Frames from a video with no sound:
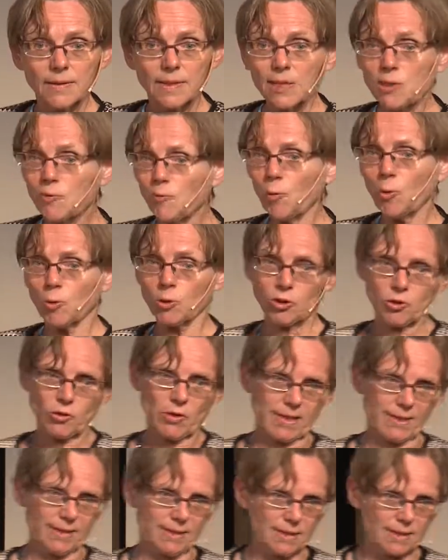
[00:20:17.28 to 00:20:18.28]
these 4
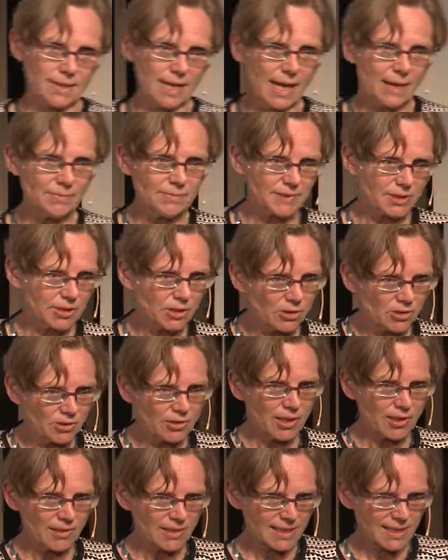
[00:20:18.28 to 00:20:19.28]
trends, do
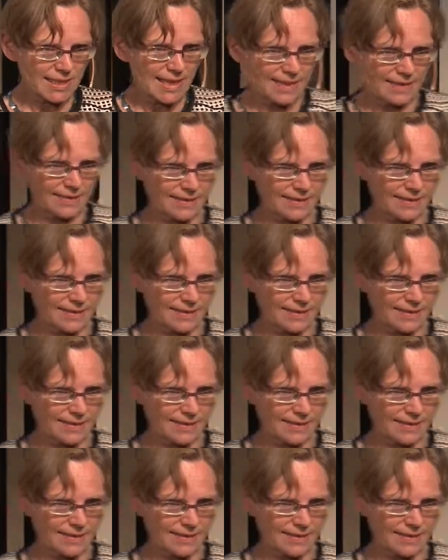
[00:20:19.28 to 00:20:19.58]
not say